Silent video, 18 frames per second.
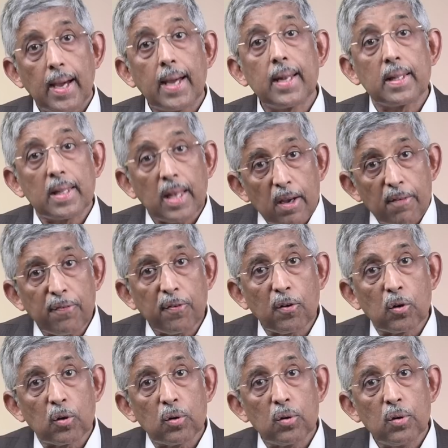and
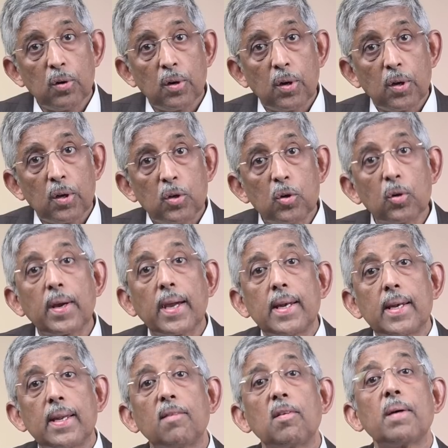therefore you
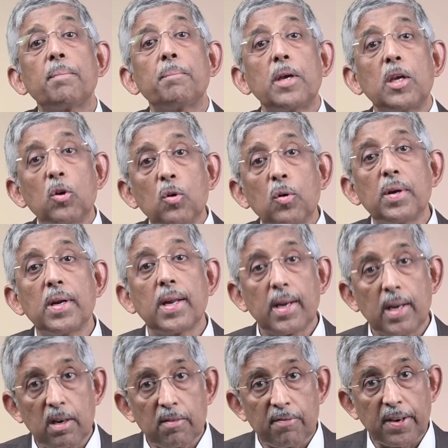can develop a
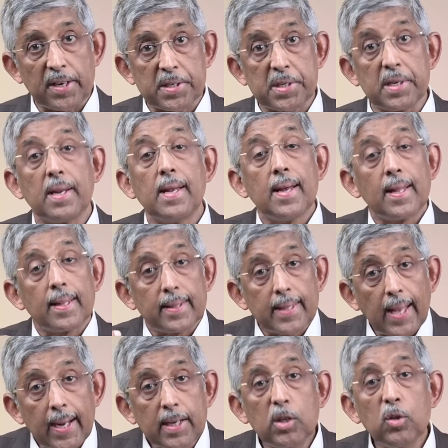urinary infection.
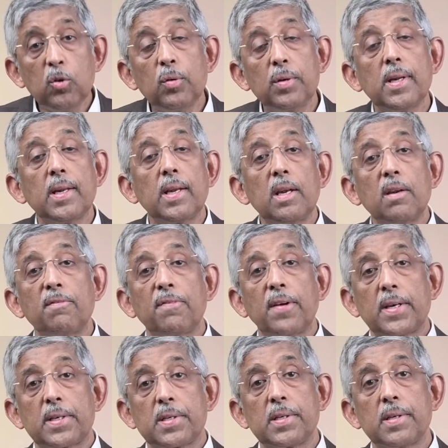That urinary
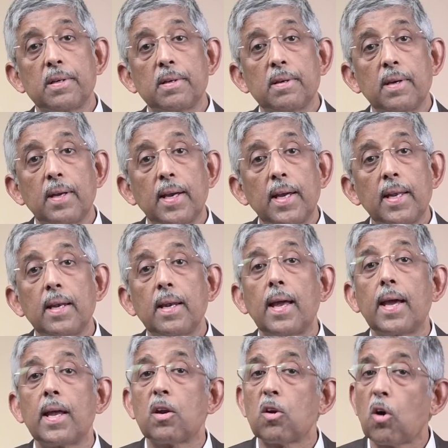infection
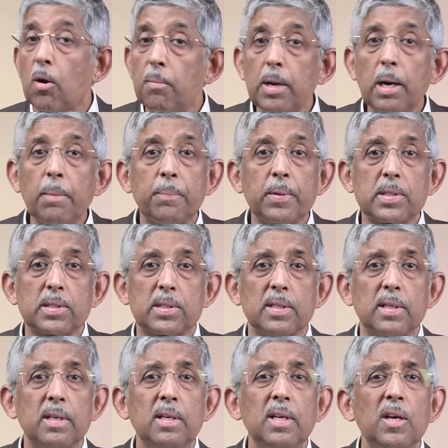in a normal
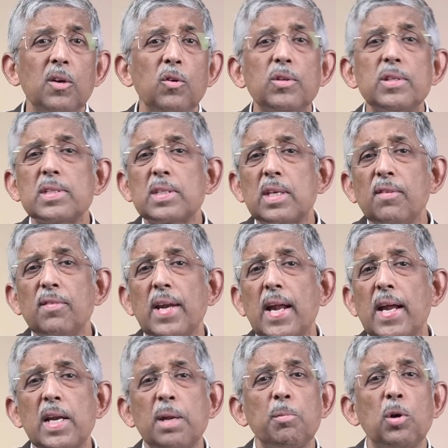person, you just give an
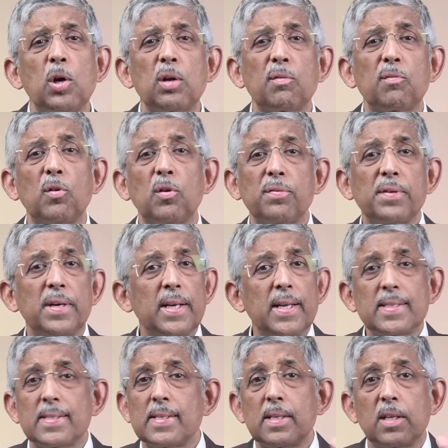antibiotic for five
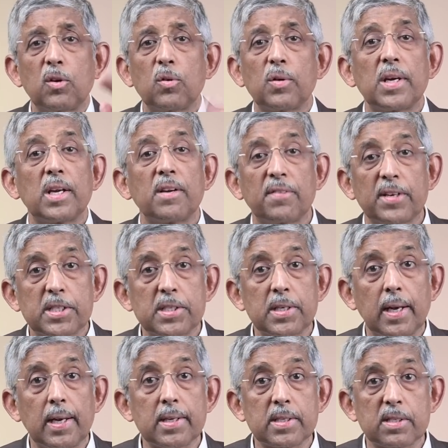days and the urinary
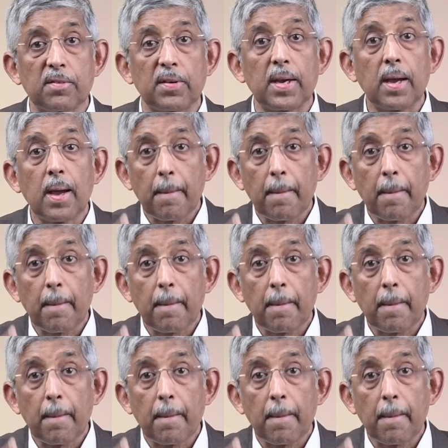infection clears away.